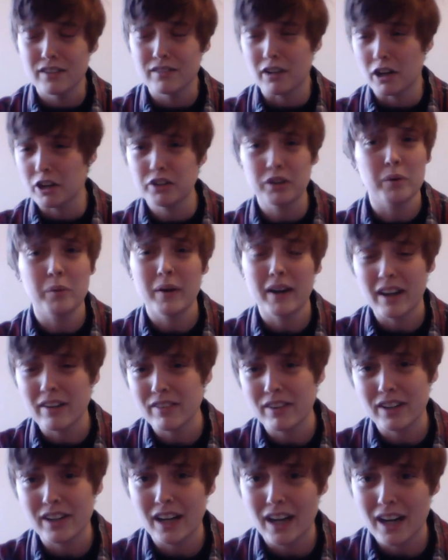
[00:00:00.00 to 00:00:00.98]
Raw Till
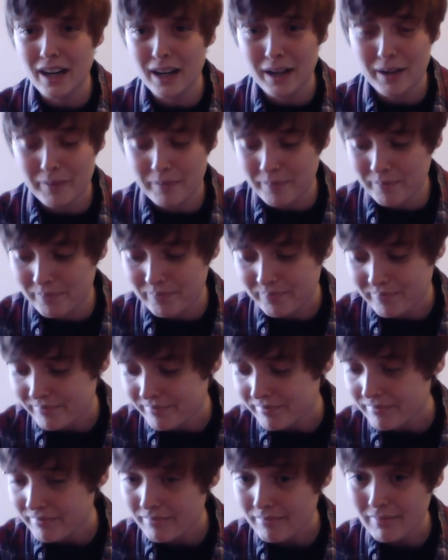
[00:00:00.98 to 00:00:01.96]
whatever, and
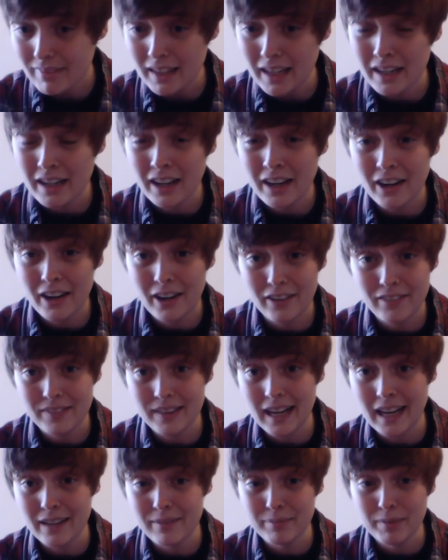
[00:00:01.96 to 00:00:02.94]
all of
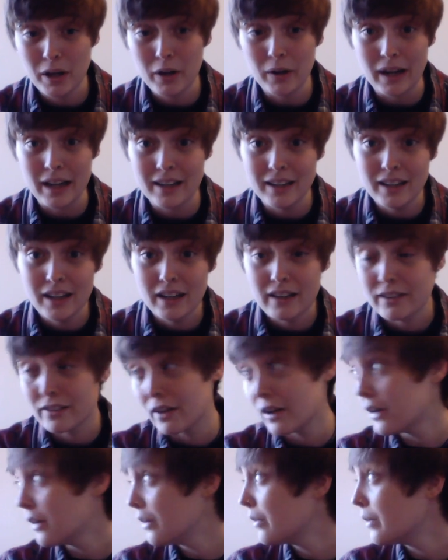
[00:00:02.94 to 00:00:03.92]
that. Okay,
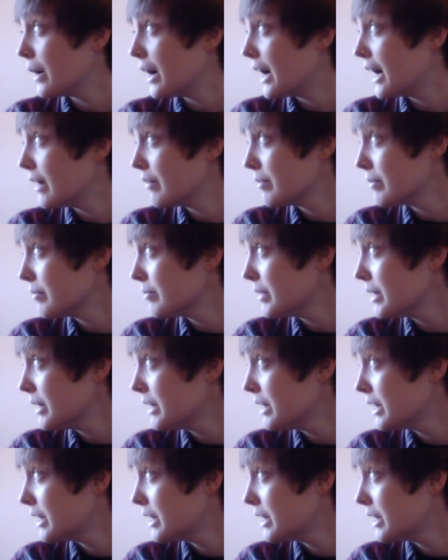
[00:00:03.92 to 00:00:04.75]
so I'm